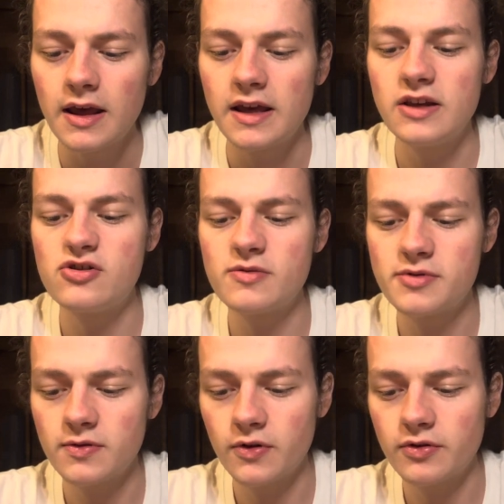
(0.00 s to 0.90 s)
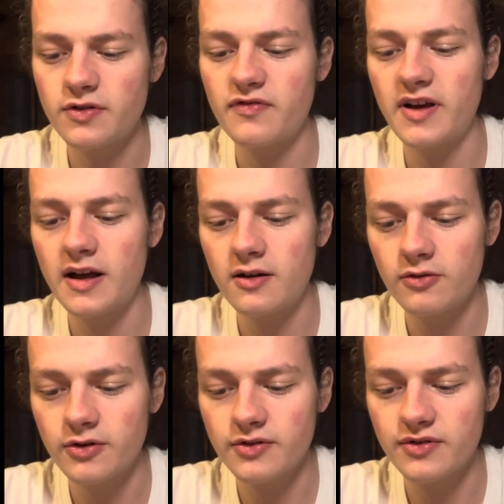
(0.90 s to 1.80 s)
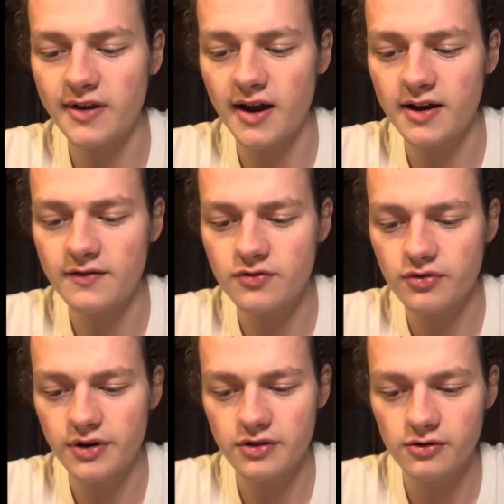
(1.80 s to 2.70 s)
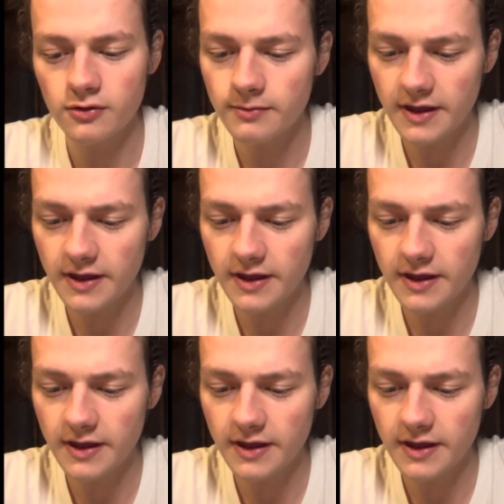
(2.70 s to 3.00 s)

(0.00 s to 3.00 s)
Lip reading: Egyptian lotus flower is a kind of traditional